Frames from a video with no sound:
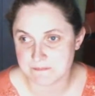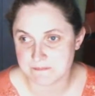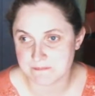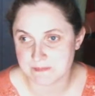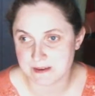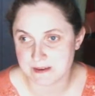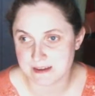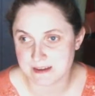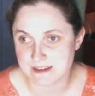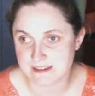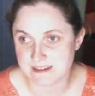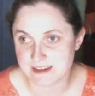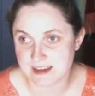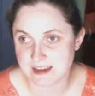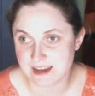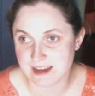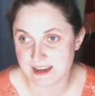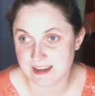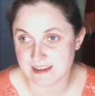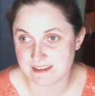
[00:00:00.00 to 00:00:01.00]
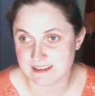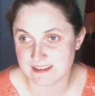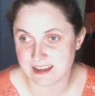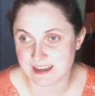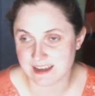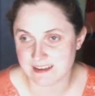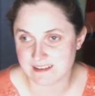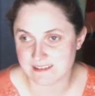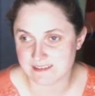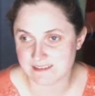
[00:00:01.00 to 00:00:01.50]
But,
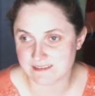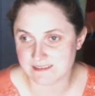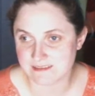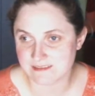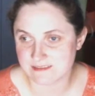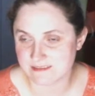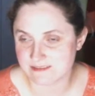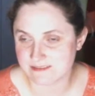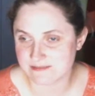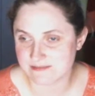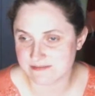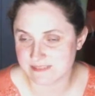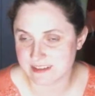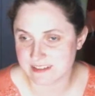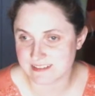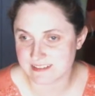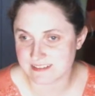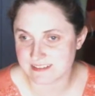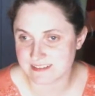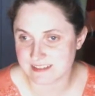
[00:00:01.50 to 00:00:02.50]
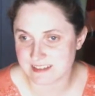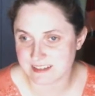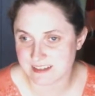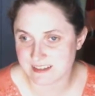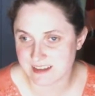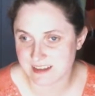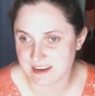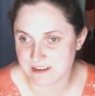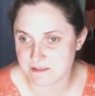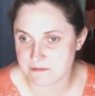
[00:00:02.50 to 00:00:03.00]
yeah. Faces,
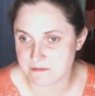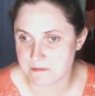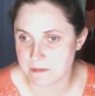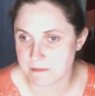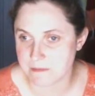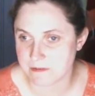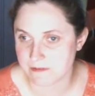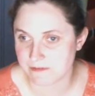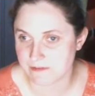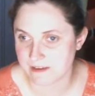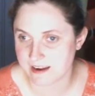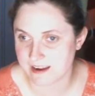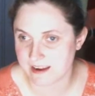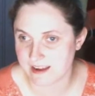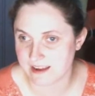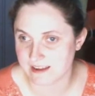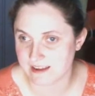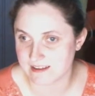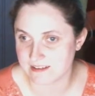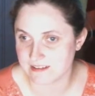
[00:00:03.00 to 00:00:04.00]
I don't remember if I